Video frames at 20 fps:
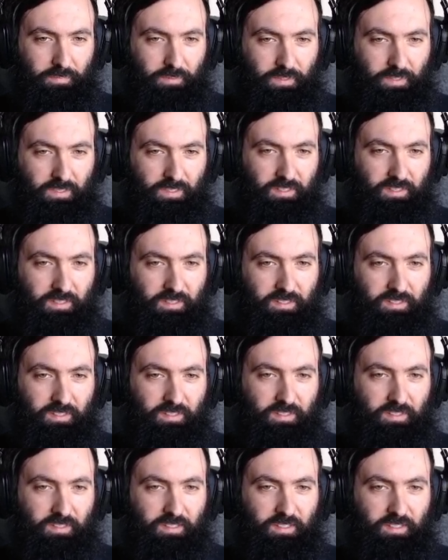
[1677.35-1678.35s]
but
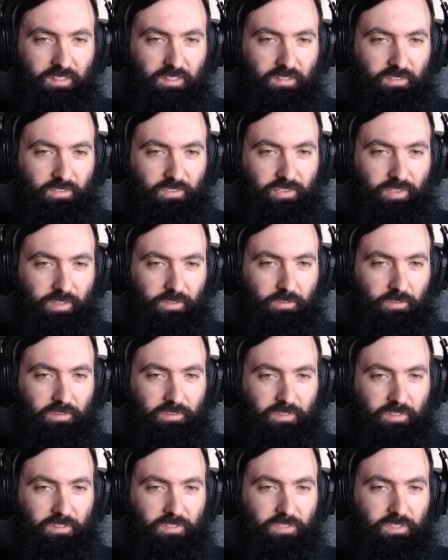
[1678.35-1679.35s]
I don't think we
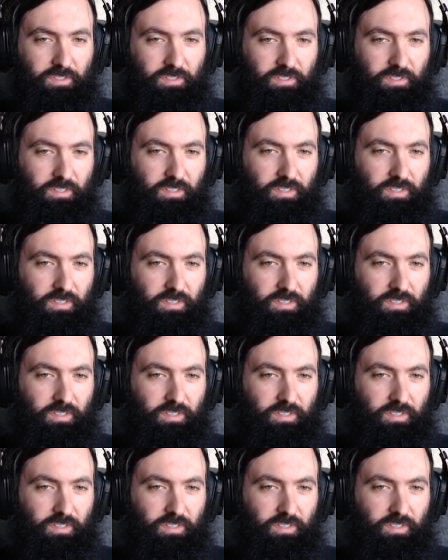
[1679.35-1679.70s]
was.